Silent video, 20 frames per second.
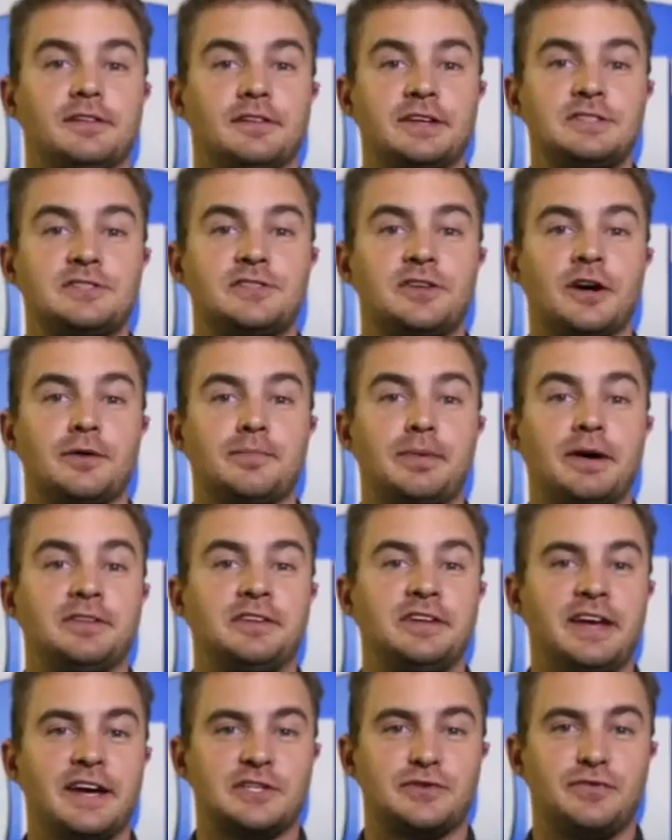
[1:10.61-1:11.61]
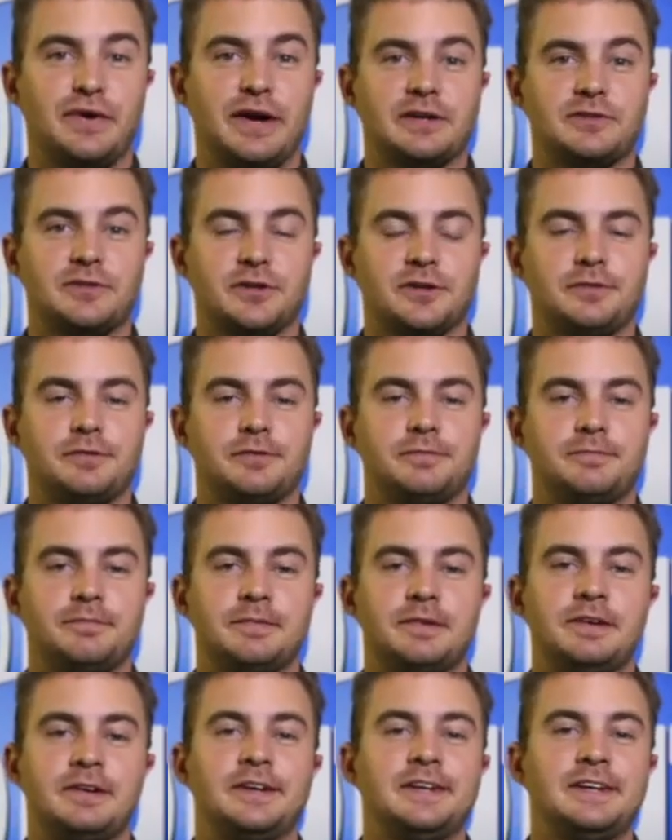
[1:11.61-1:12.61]
Let's talk about the X Factor.
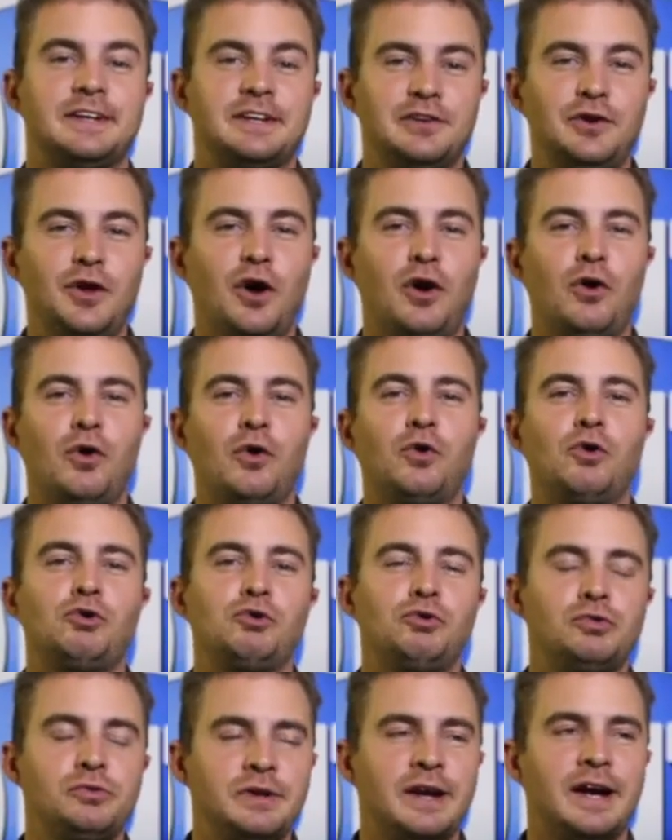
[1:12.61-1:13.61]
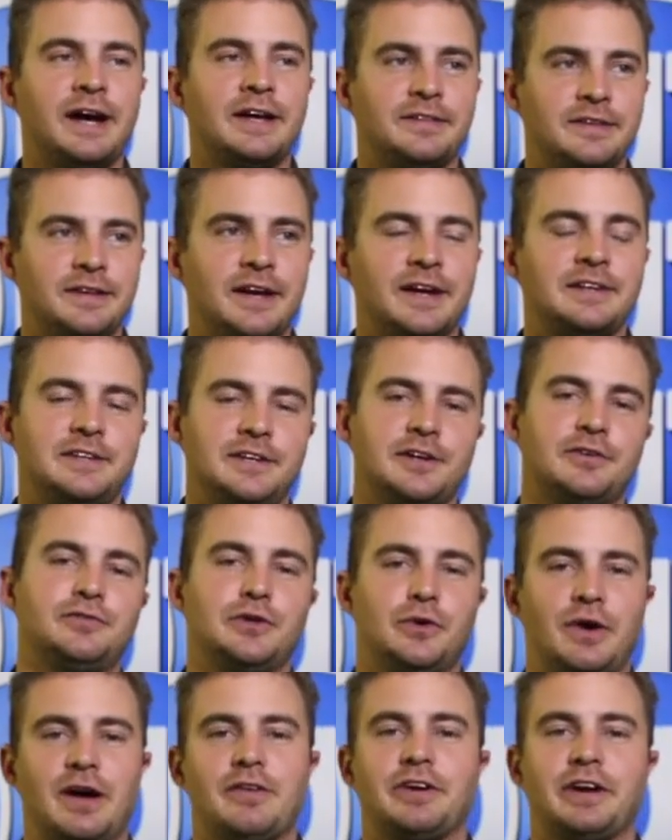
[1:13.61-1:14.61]
No, not the idea of
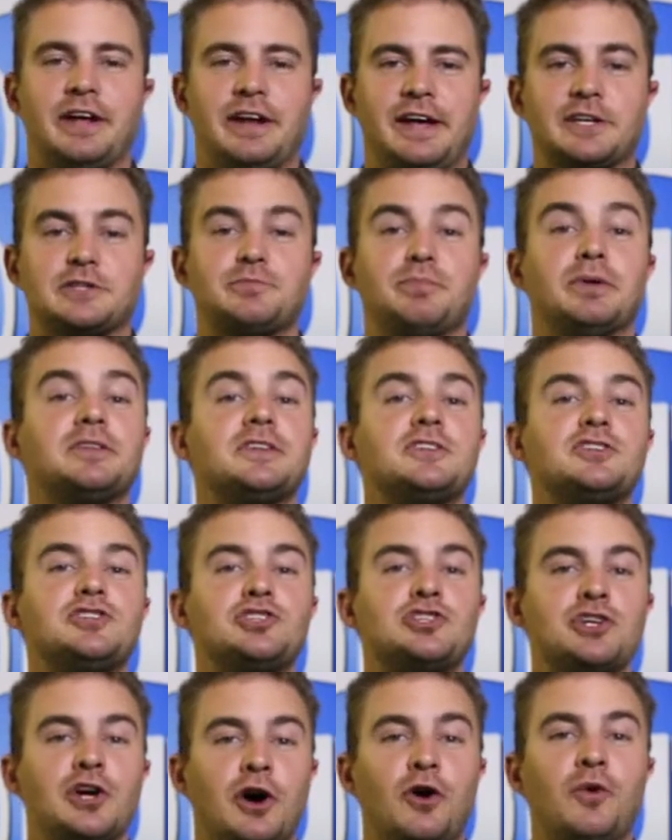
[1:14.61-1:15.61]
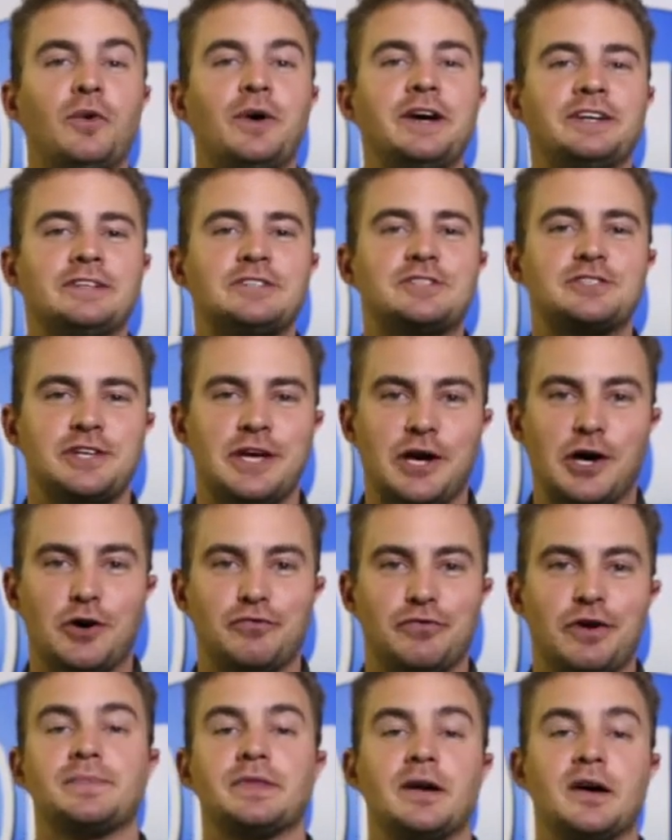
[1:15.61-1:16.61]
you having an ex, but the show
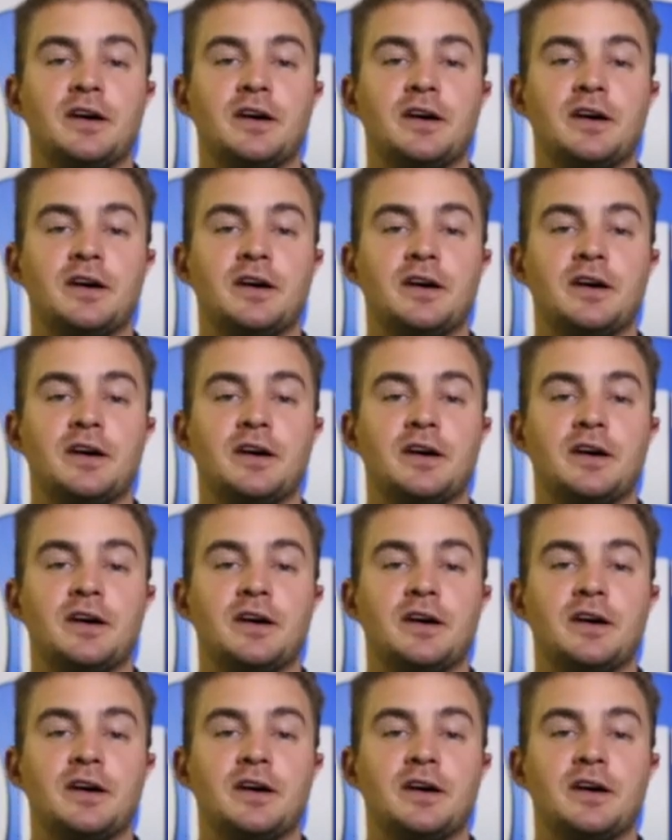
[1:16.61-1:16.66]
itself.